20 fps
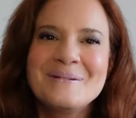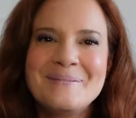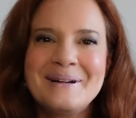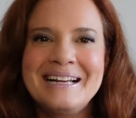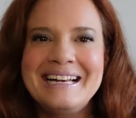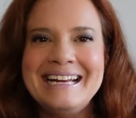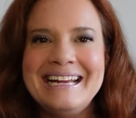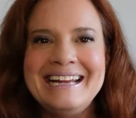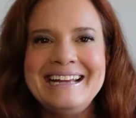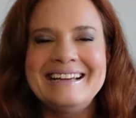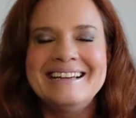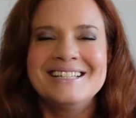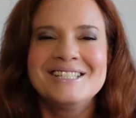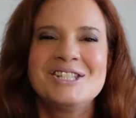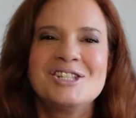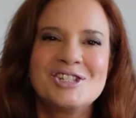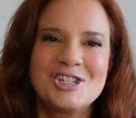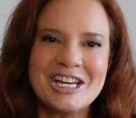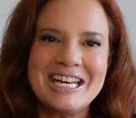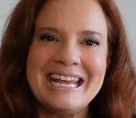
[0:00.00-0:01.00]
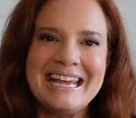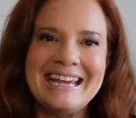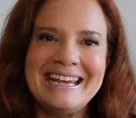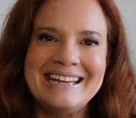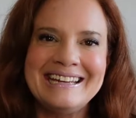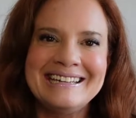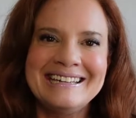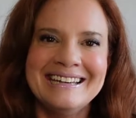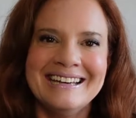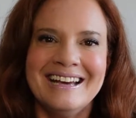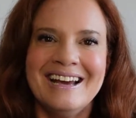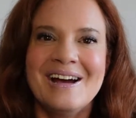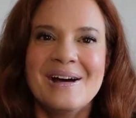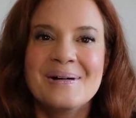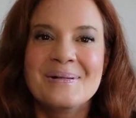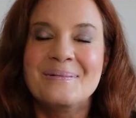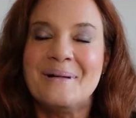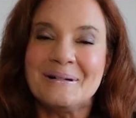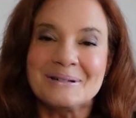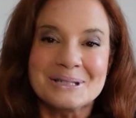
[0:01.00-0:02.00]
everybody, it's Janine.
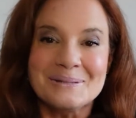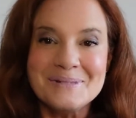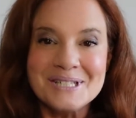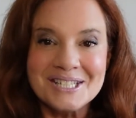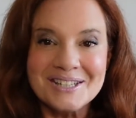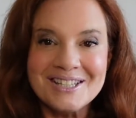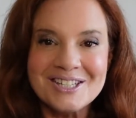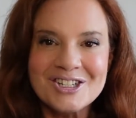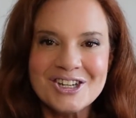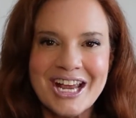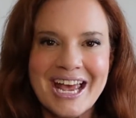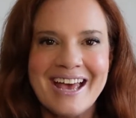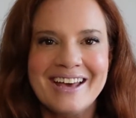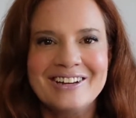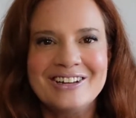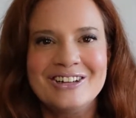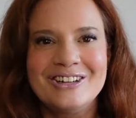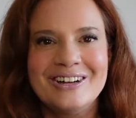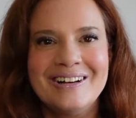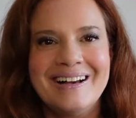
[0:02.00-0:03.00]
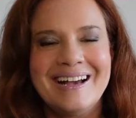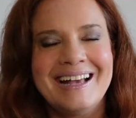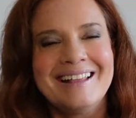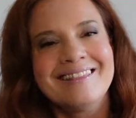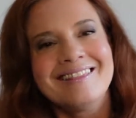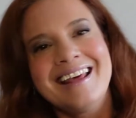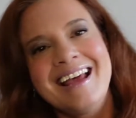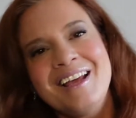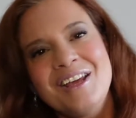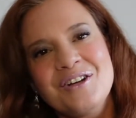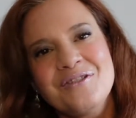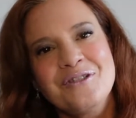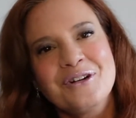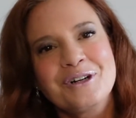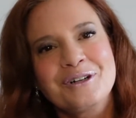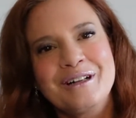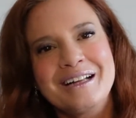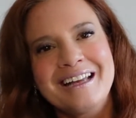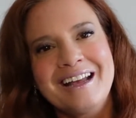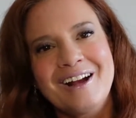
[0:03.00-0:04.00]
Welcome to the channel and thank you for
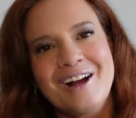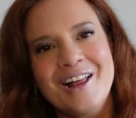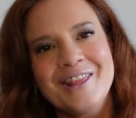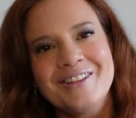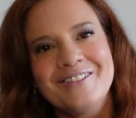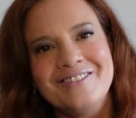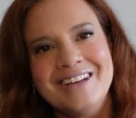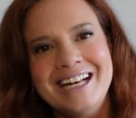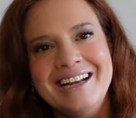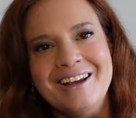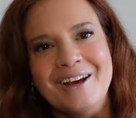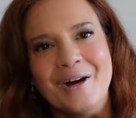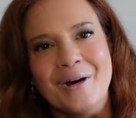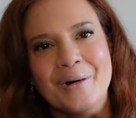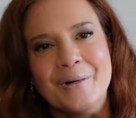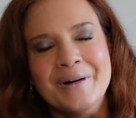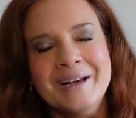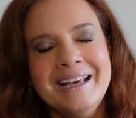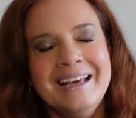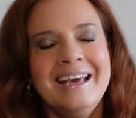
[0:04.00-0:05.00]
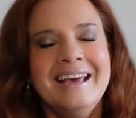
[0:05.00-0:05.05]
clicking on the video.